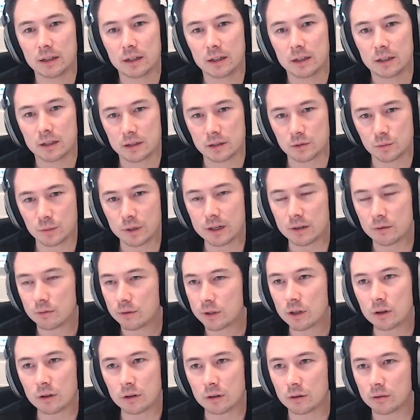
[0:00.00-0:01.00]
because we're we're
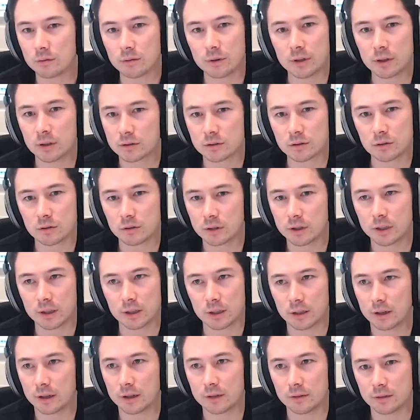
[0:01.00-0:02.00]
not we're not talking
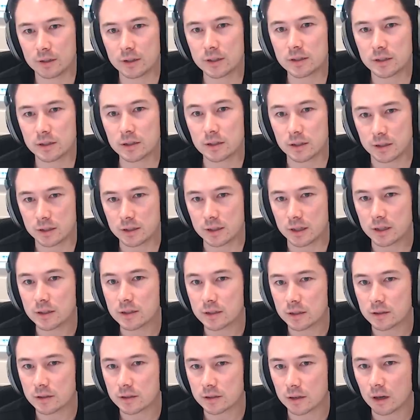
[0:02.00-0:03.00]
like this is a
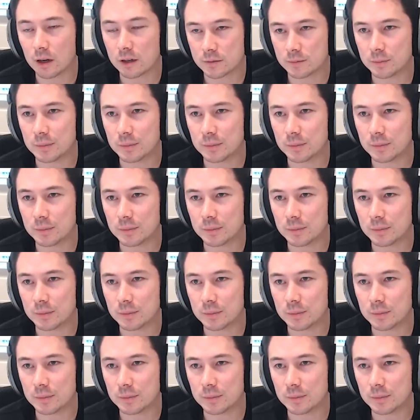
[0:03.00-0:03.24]
decent sized